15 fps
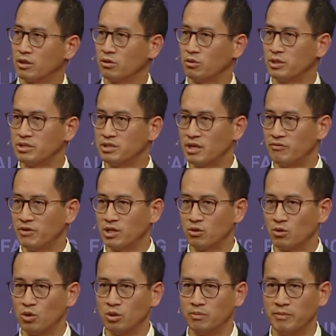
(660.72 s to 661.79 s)

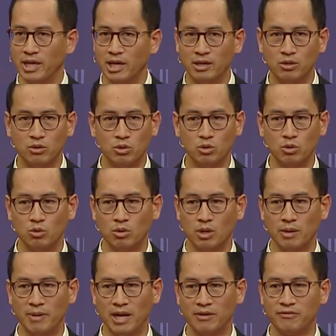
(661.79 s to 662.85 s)
37-year-old man who,
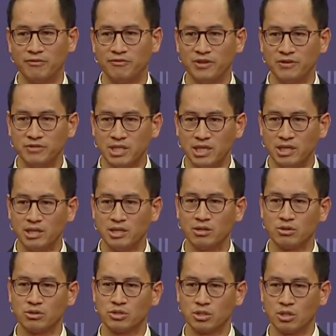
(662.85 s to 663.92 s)
about 15
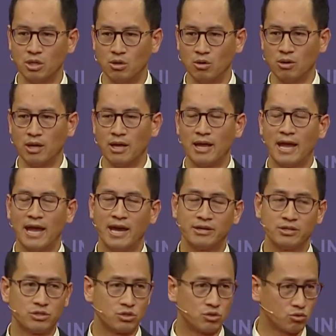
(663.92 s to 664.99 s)
years ago, had a
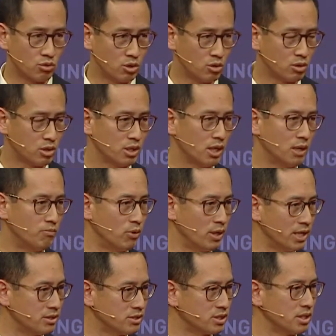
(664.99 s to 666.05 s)
stroke, a
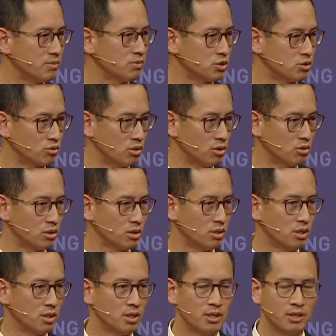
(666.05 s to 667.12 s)
brainstem stroke.
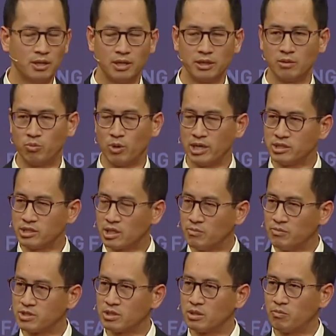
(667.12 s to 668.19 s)
The brainstem
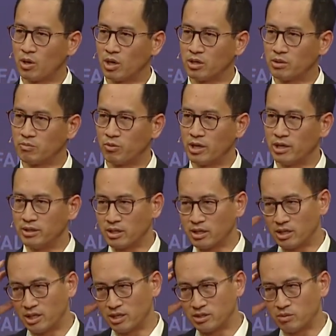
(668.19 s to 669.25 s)
is the part of the brain that
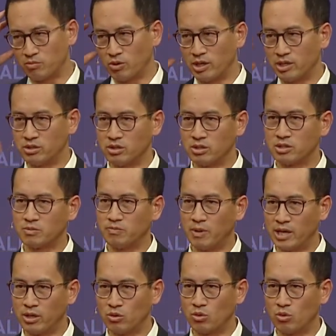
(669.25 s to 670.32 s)
connects the brain to the
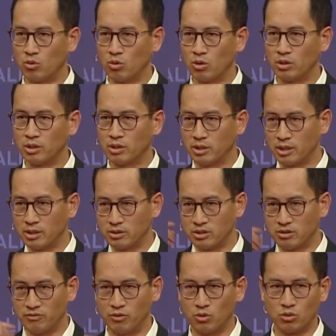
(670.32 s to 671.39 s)
spinal cord and to
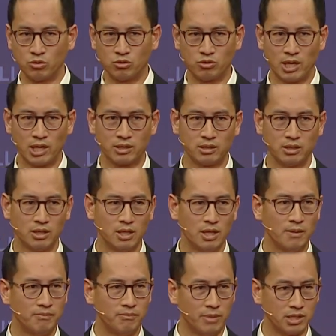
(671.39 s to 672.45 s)
the vocal tract
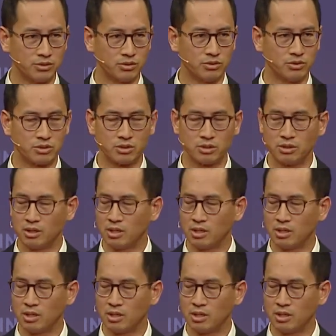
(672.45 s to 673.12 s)
muscles.